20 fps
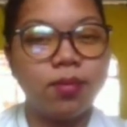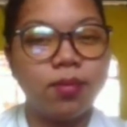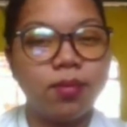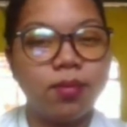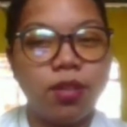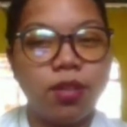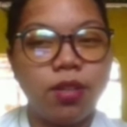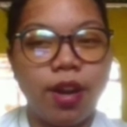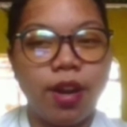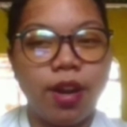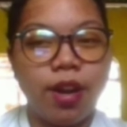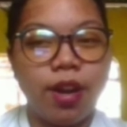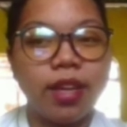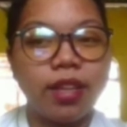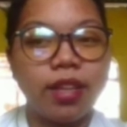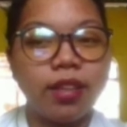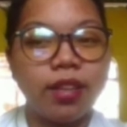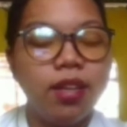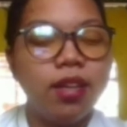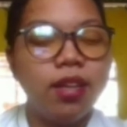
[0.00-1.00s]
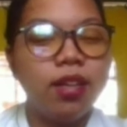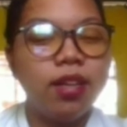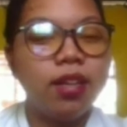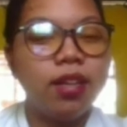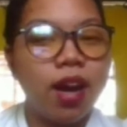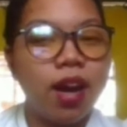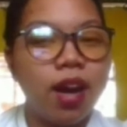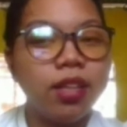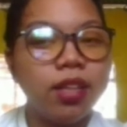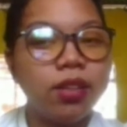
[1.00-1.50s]
Correct.
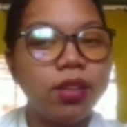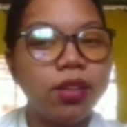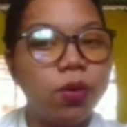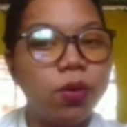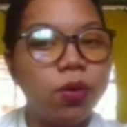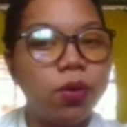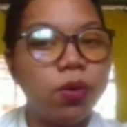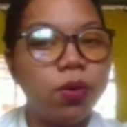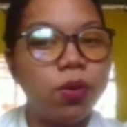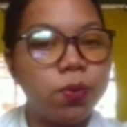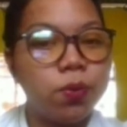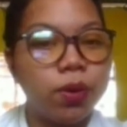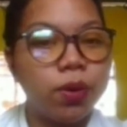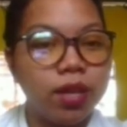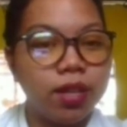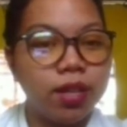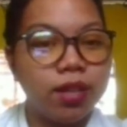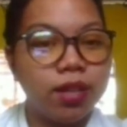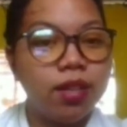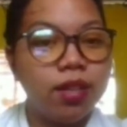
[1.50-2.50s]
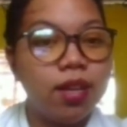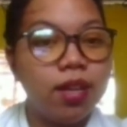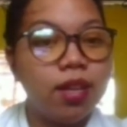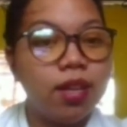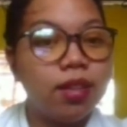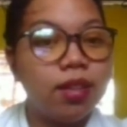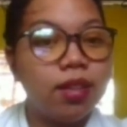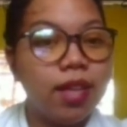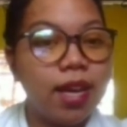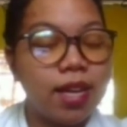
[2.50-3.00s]
Cart goes with
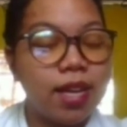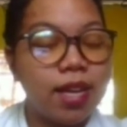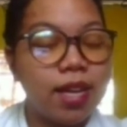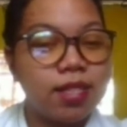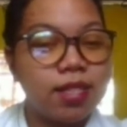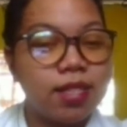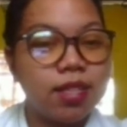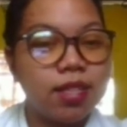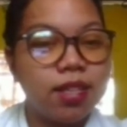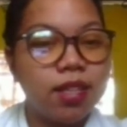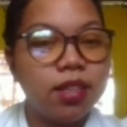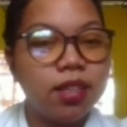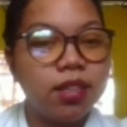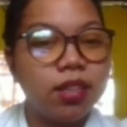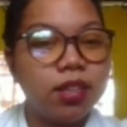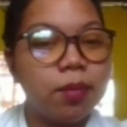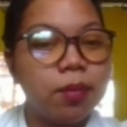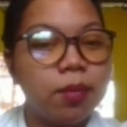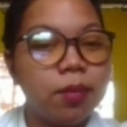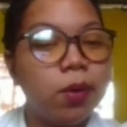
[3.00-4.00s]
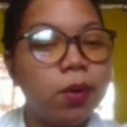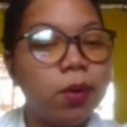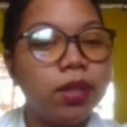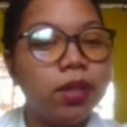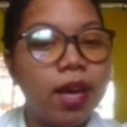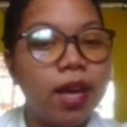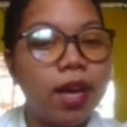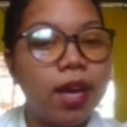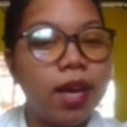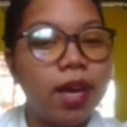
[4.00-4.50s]
nest. They both
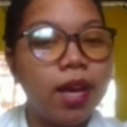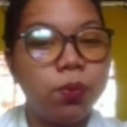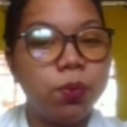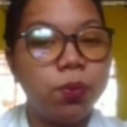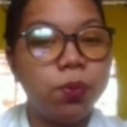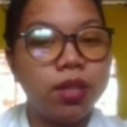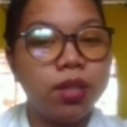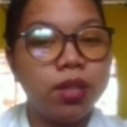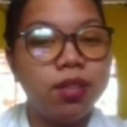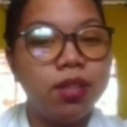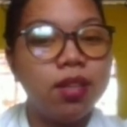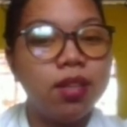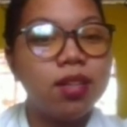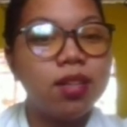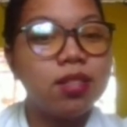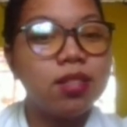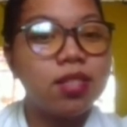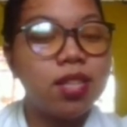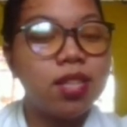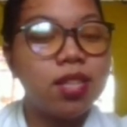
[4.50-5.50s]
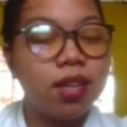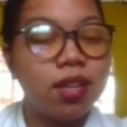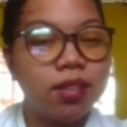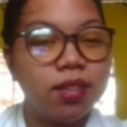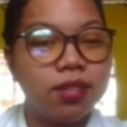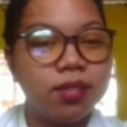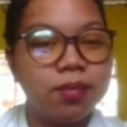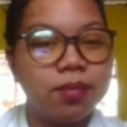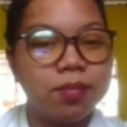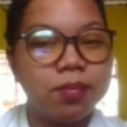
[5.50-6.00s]
end with t.
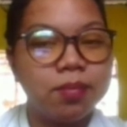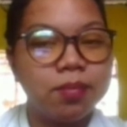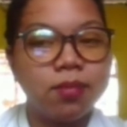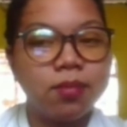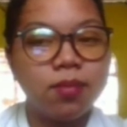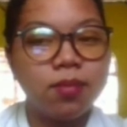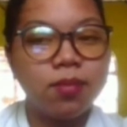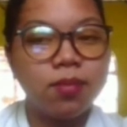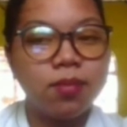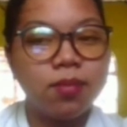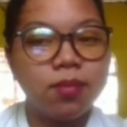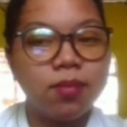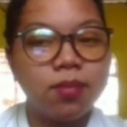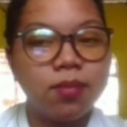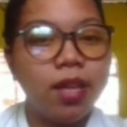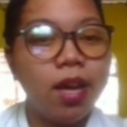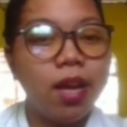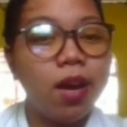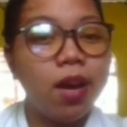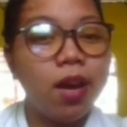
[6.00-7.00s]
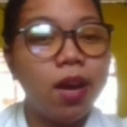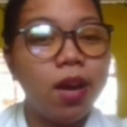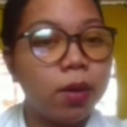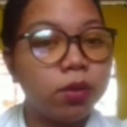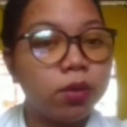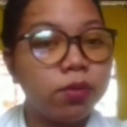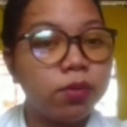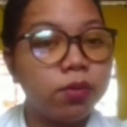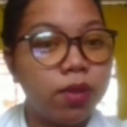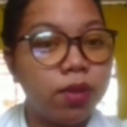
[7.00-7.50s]
But how about
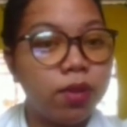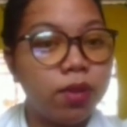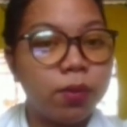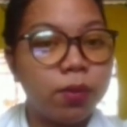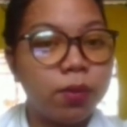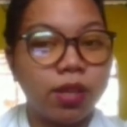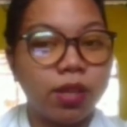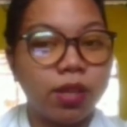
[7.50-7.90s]
flower?